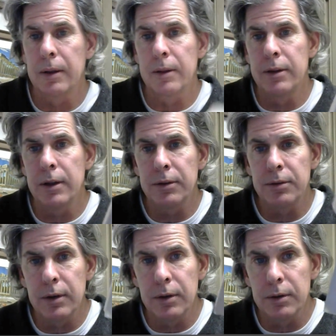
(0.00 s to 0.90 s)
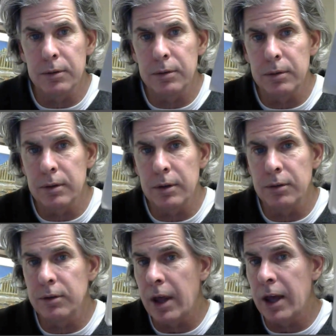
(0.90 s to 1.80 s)
This is
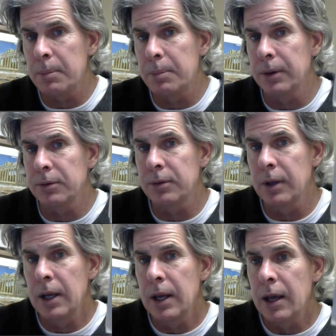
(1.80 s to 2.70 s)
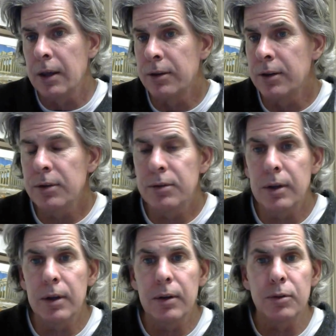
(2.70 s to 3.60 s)
Oedipus. This
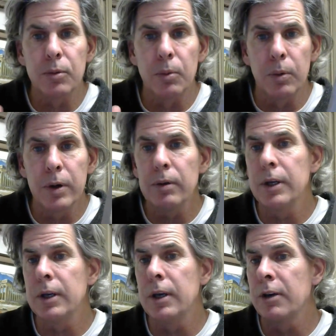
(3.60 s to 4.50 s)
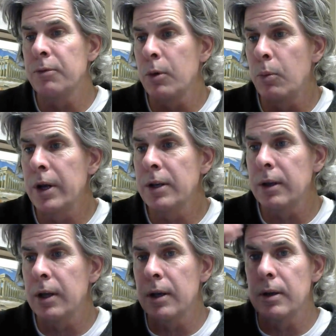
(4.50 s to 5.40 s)
is really, if we went
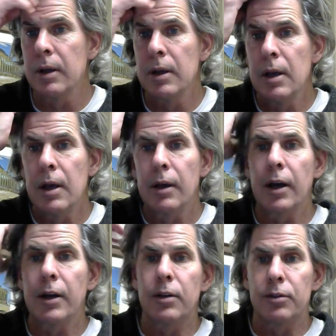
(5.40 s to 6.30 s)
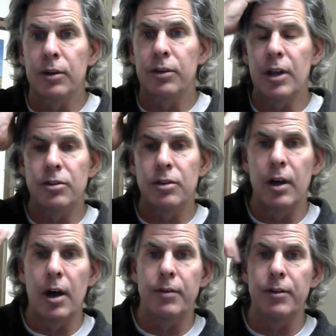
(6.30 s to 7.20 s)
in kind of the succession
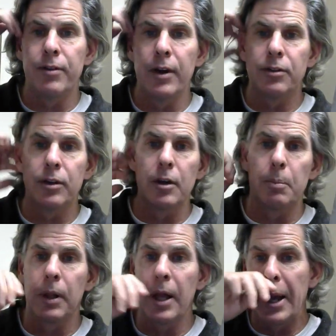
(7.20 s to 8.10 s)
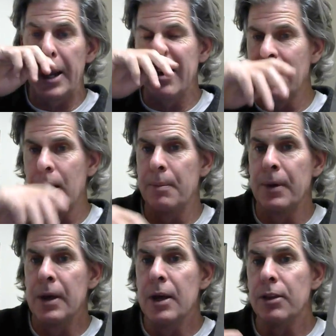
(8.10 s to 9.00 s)
of events in the play,
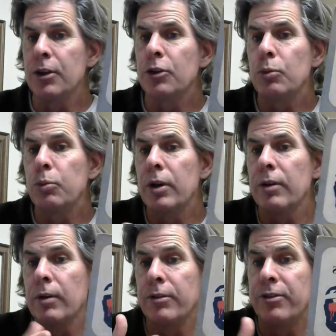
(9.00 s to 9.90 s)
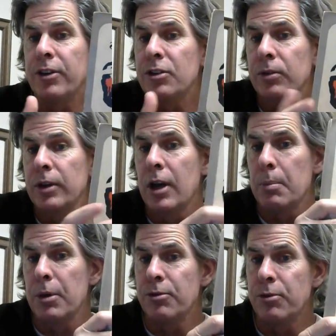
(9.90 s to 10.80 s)
this would have officially
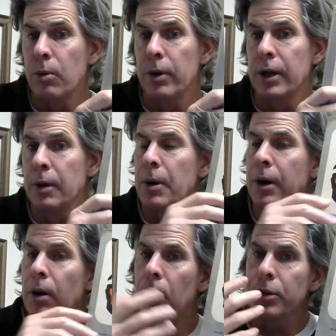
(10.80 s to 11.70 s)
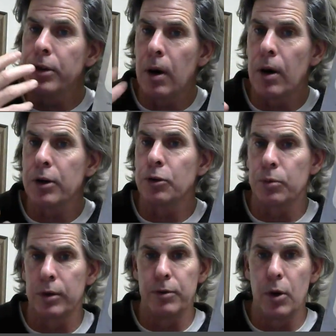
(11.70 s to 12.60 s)
come before it, but all the audience
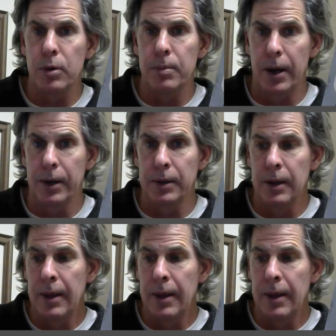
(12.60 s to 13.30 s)
would have known about it.